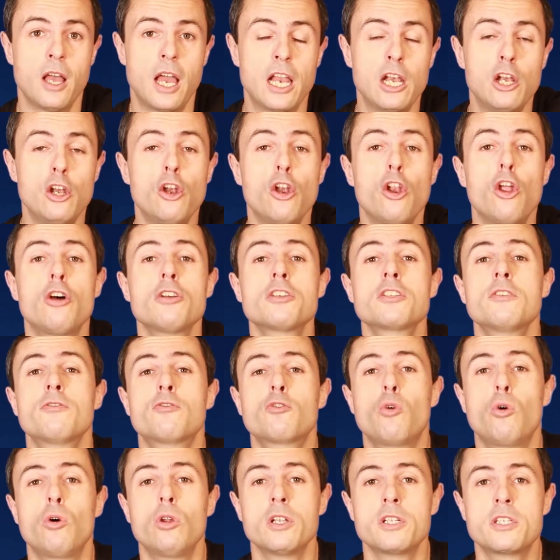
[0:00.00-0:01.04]
a loss of
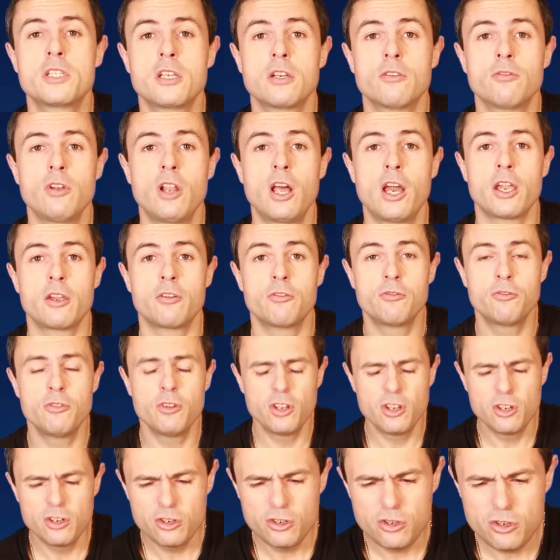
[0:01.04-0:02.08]
quality of life,
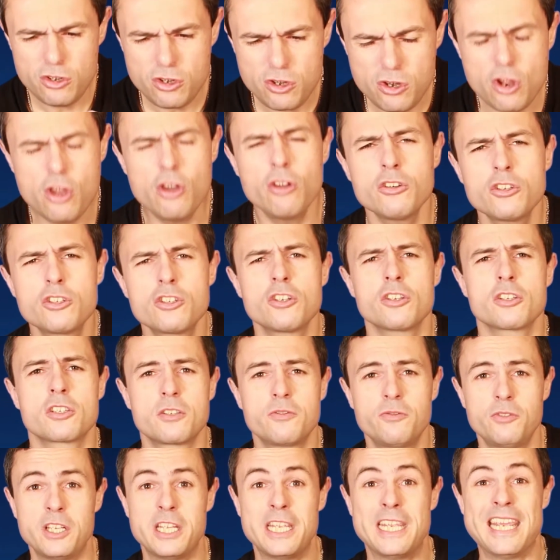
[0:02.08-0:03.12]
not
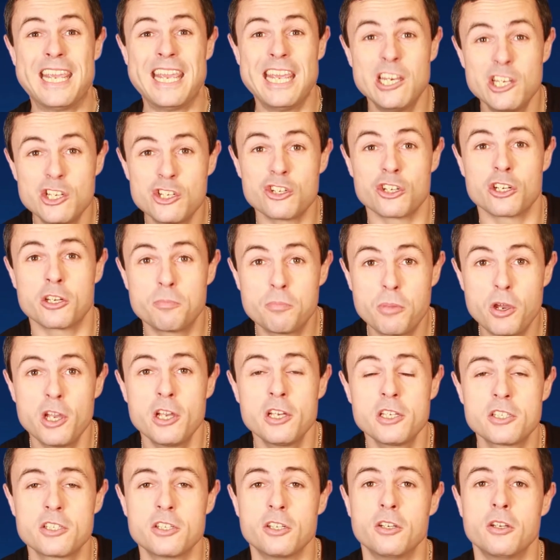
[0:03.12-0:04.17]
just for the injured
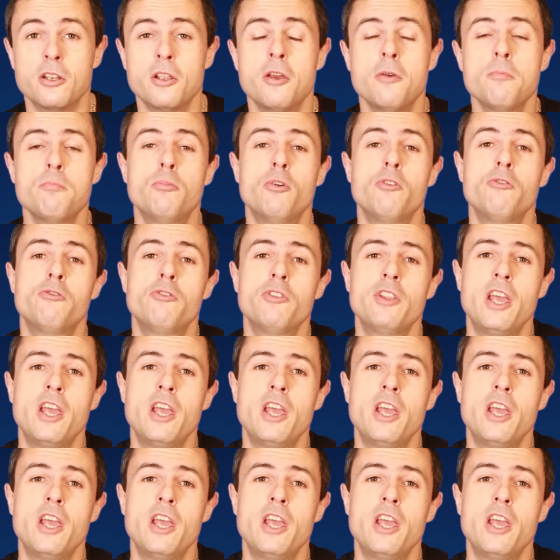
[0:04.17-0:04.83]
person, but for